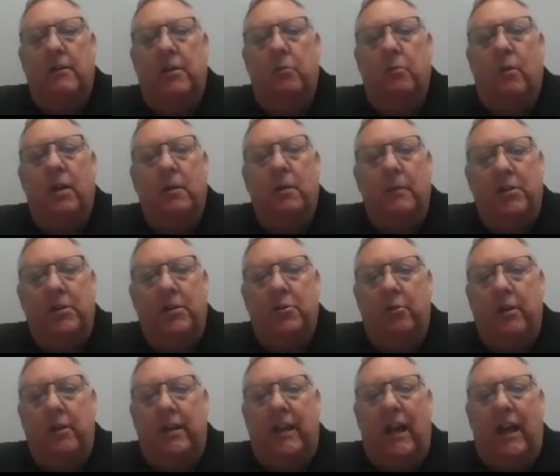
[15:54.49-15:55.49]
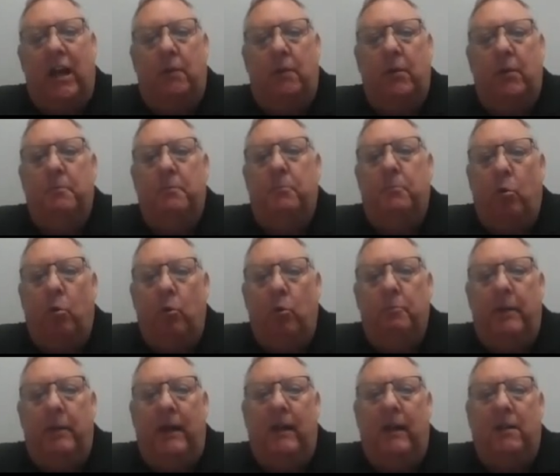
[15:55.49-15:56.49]
You want to make sure you calibrate both
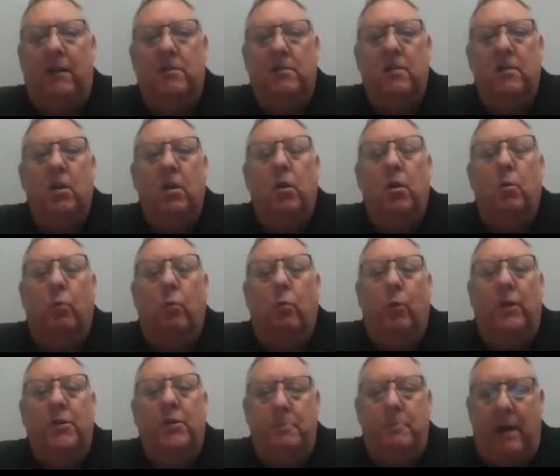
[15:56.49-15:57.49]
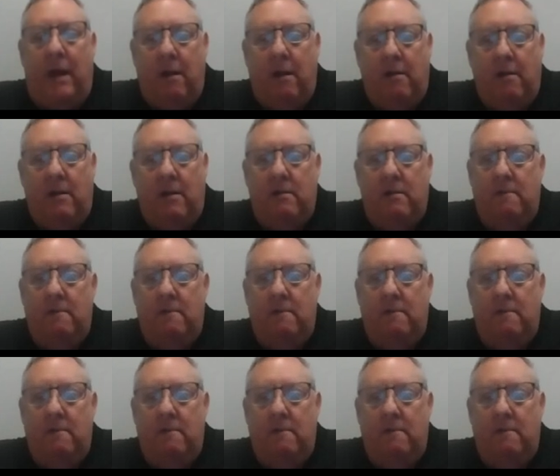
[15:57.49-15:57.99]
bands when you pair it.